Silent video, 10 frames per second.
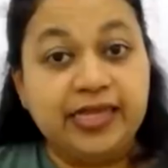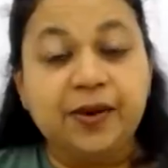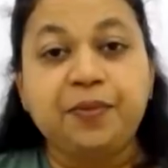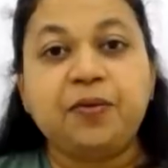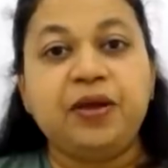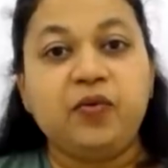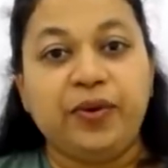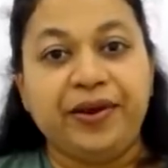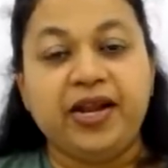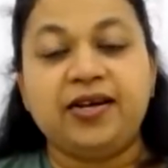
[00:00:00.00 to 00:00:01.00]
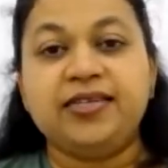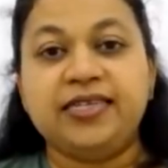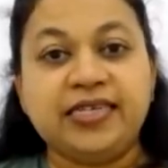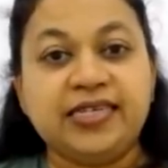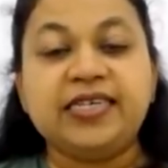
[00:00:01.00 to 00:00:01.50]
in the upcoming webinars
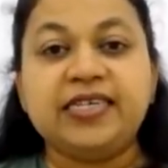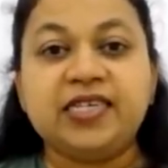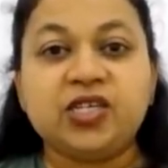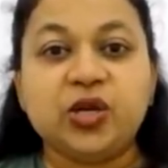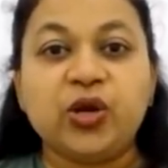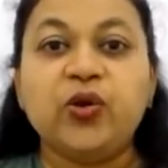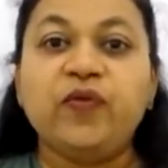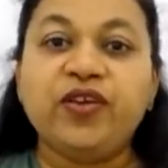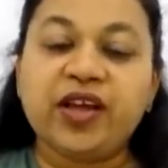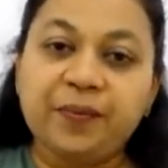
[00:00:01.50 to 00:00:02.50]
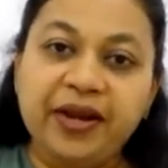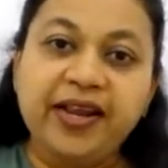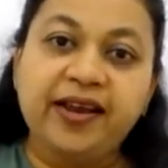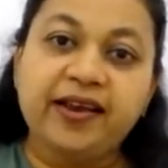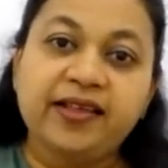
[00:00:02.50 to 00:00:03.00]
and the series, we
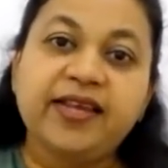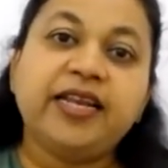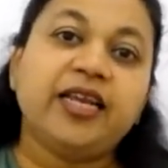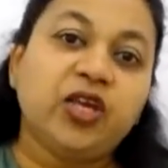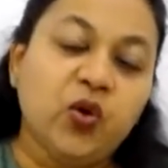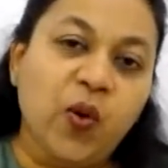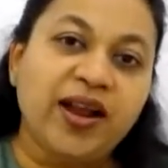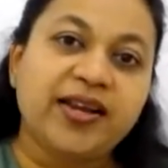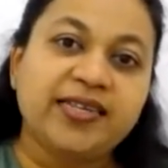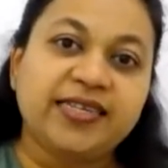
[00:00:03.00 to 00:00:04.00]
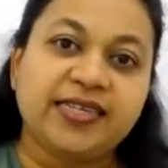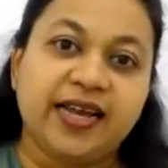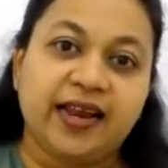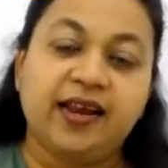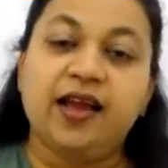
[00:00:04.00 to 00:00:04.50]
committed that you
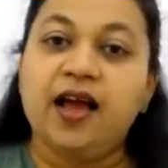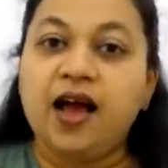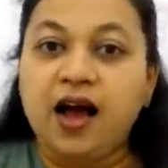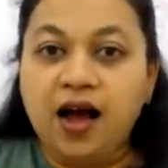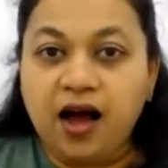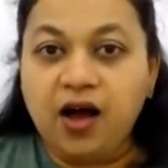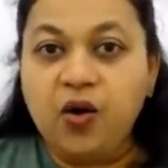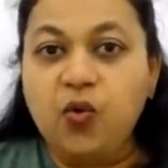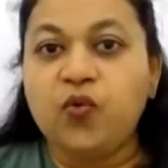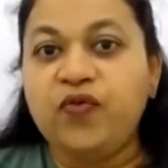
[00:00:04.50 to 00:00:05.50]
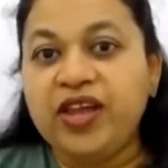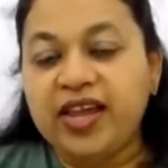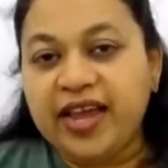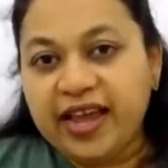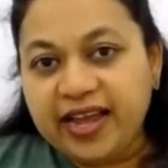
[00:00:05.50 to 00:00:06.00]
understand how
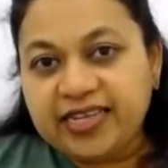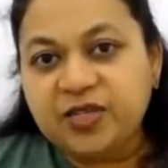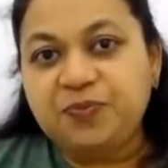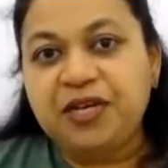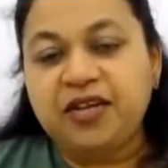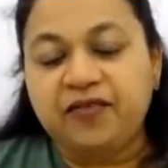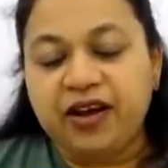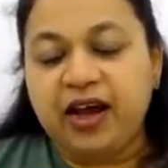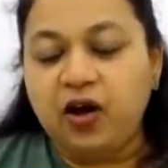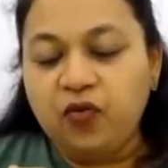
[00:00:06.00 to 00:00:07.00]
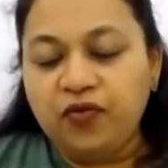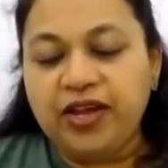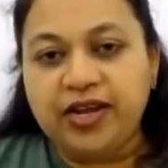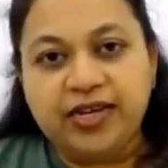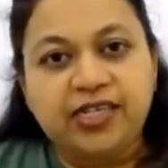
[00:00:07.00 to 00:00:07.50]
we how
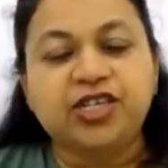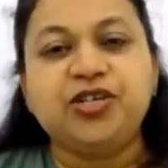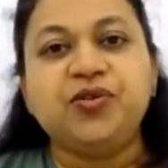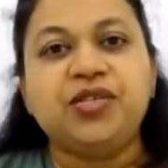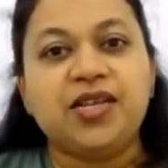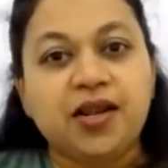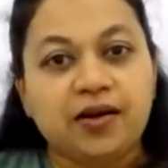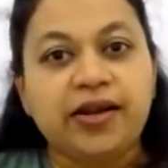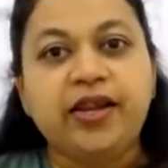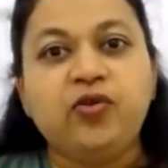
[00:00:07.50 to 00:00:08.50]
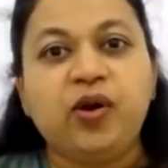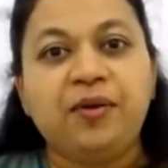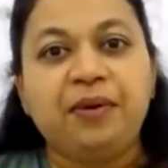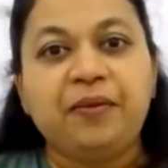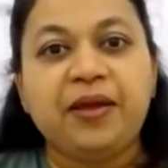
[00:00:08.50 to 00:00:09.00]
we introduce learning to
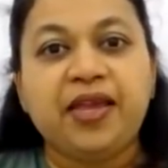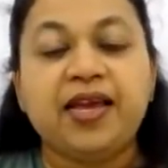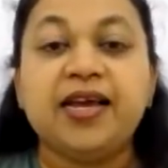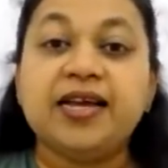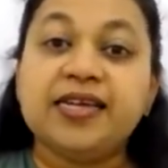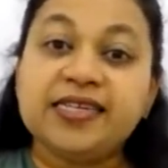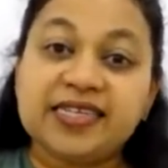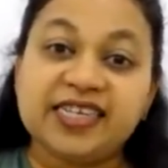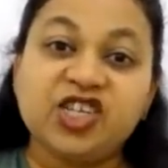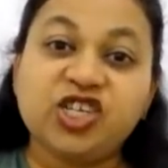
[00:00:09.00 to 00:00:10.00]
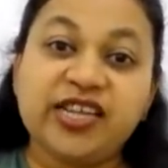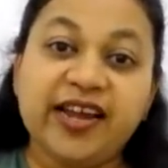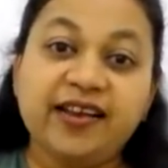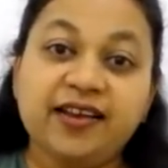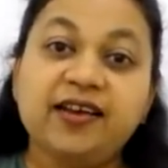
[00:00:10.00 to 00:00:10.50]
our baby such
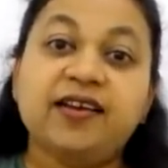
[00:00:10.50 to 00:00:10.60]
that